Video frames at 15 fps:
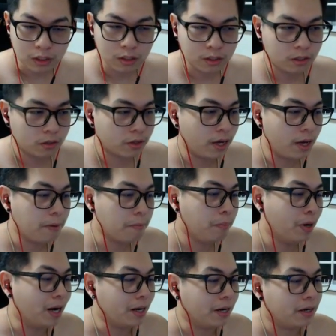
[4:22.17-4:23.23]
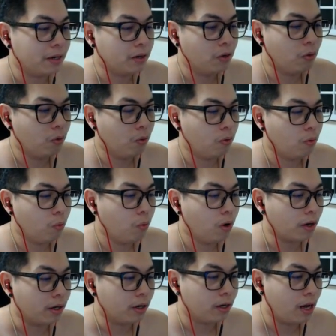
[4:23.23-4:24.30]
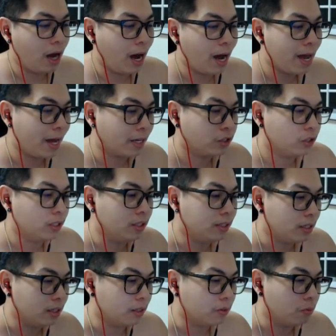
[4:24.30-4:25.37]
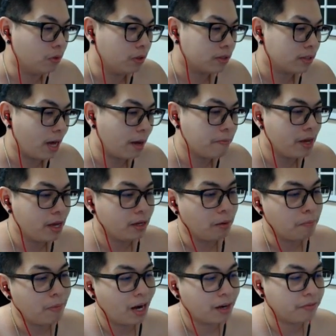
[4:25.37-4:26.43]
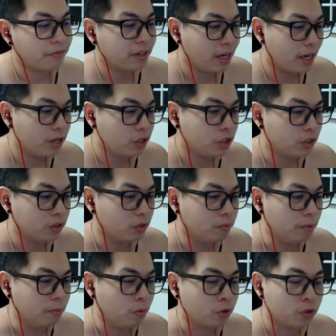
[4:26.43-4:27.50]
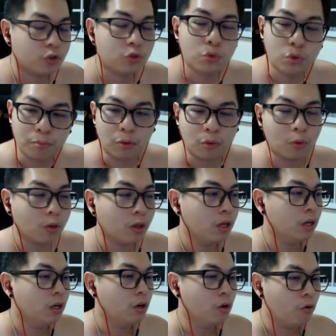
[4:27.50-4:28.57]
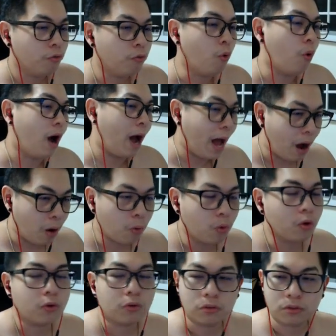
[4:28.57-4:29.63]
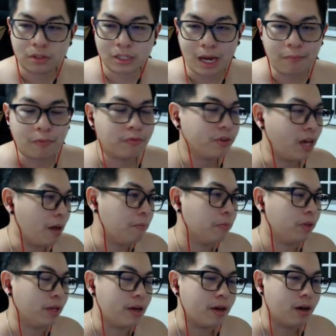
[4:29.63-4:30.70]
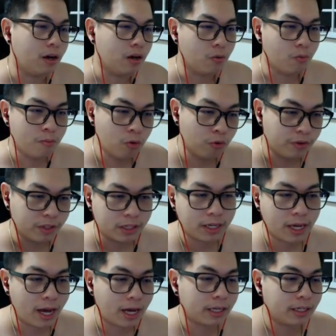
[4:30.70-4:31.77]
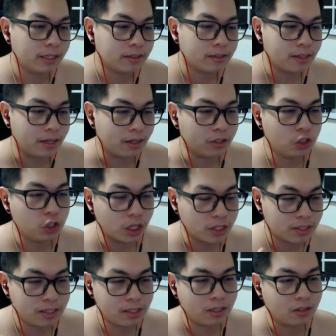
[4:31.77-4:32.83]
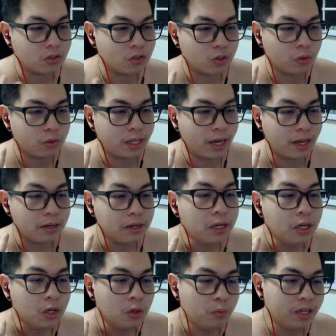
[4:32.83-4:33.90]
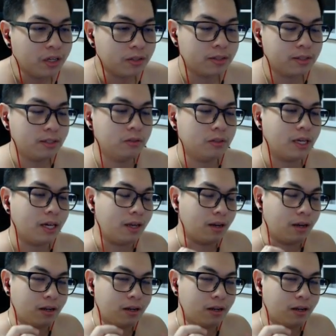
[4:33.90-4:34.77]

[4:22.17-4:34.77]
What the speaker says: Okay, but what I actually did was I made a modification to be more suitable for our type of gameplay, removing the catalyst and adjusting it so that we could still get